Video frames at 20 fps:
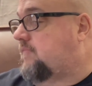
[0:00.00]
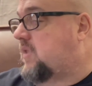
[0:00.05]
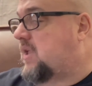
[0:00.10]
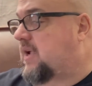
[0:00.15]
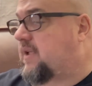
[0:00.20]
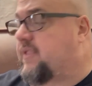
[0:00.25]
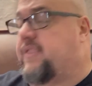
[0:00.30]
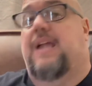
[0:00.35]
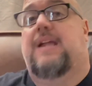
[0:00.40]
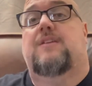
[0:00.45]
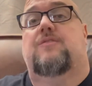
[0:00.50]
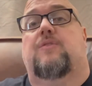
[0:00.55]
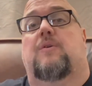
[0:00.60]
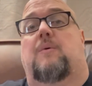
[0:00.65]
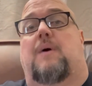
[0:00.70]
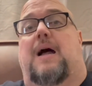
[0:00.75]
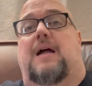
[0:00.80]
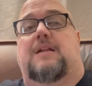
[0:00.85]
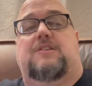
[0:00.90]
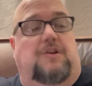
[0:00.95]
Thanks for
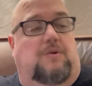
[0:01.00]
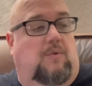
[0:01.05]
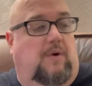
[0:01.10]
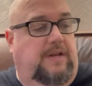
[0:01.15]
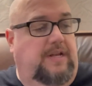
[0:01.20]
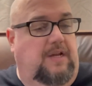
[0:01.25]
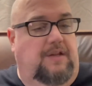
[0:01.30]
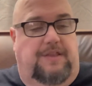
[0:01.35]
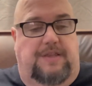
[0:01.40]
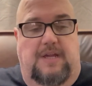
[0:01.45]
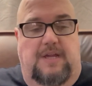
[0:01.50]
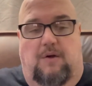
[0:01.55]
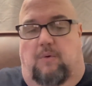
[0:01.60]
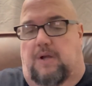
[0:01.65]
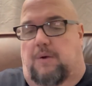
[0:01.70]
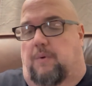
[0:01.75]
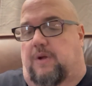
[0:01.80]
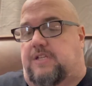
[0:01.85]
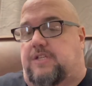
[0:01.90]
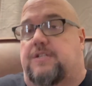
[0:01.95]
watching. What do you think?
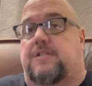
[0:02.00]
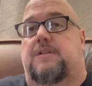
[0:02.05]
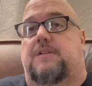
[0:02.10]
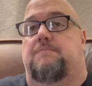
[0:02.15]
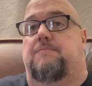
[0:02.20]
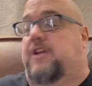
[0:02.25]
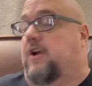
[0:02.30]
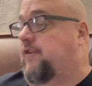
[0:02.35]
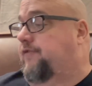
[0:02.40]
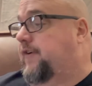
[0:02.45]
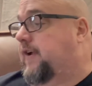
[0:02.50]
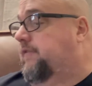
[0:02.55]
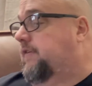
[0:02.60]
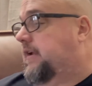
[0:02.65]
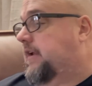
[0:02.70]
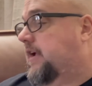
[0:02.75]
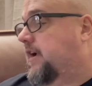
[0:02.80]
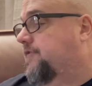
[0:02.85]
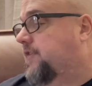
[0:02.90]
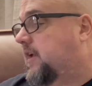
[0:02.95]
What's your favorite
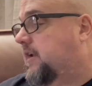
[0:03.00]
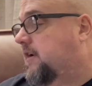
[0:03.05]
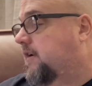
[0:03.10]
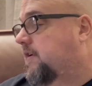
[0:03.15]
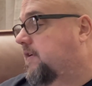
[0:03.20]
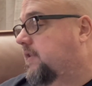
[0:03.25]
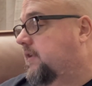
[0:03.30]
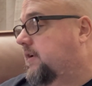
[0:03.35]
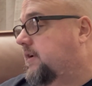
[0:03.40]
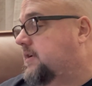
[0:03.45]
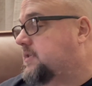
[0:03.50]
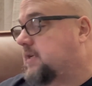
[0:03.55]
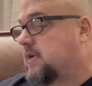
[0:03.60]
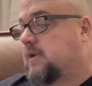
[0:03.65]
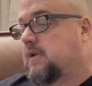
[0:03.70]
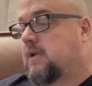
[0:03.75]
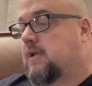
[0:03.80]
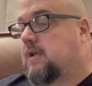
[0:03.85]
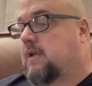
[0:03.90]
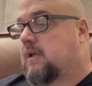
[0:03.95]
knife out of all these?
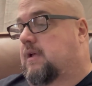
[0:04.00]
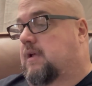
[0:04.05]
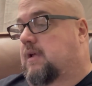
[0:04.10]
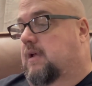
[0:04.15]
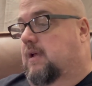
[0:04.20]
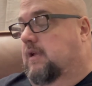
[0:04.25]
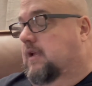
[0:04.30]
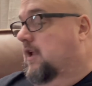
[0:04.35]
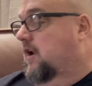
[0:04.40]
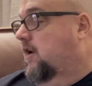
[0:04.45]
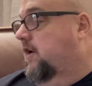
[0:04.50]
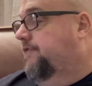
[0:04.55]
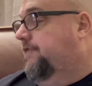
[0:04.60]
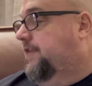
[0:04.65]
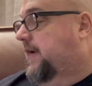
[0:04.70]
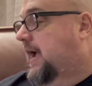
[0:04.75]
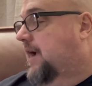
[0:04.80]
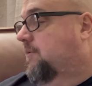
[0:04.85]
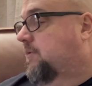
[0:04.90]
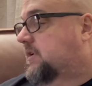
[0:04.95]
You know, if
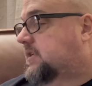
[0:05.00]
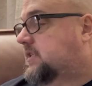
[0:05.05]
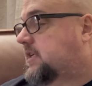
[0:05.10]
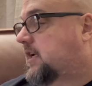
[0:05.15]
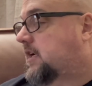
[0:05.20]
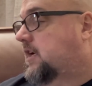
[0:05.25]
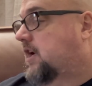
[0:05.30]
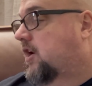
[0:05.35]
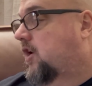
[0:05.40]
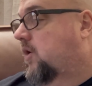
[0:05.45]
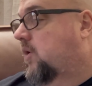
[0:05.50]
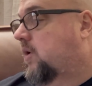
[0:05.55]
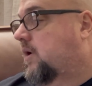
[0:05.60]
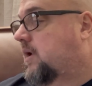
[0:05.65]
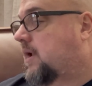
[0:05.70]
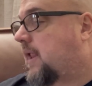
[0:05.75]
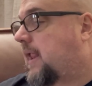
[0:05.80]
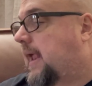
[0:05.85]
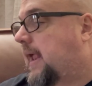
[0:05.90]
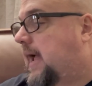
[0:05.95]
I was to go,
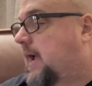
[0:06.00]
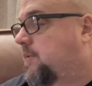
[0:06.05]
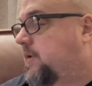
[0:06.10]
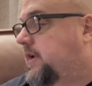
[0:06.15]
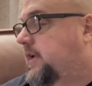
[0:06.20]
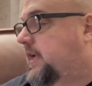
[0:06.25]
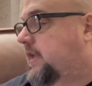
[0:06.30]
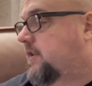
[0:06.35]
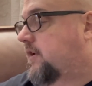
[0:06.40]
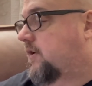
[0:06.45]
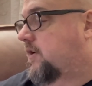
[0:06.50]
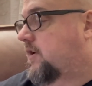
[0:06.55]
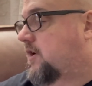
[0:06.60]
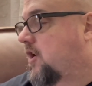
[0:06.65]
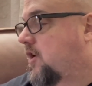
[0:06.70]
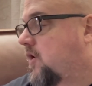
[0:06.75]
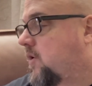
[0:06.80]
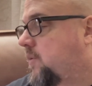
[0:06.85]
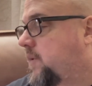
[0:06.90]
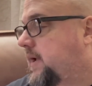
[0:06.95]
I would either
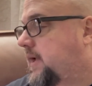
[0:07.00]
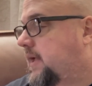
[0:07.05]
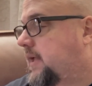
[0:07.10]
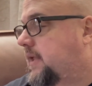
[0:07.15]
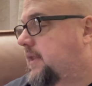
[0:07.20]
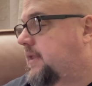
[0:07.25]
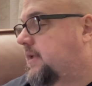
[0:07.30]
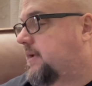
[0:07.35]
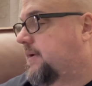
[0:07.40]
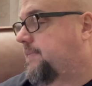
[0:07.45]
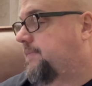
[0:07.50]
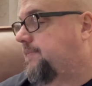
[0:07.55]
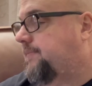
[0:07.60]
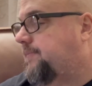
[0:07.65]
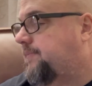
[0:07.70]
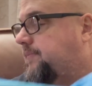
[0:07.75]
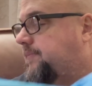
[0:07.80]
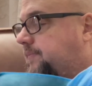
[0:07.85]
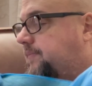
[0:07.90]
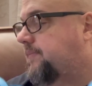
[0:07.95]
go with
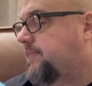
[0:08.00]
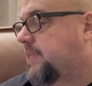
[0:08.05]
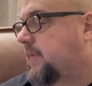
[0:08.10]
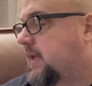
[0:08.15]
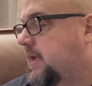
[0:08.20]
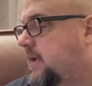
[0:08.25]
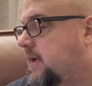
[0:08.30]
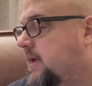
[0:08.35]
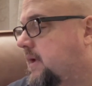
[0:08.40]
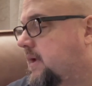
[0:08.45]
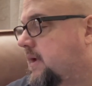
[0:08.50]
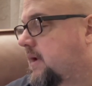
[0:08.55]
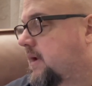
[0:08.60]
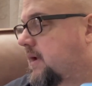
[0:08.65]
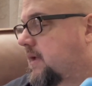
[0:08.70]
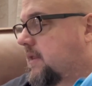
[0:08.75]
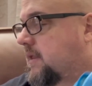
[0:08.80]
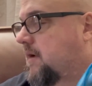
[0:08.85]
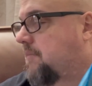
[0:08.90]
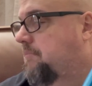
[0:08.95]

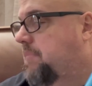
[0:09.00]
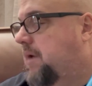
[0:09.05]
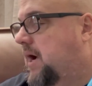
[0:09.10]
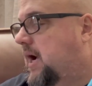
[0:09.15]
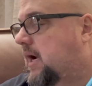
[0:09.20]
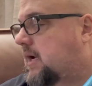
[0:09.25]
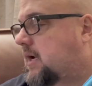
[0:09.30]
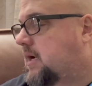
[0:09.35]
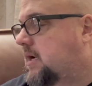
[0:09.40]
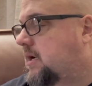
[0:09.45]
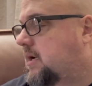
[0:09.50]
the Buck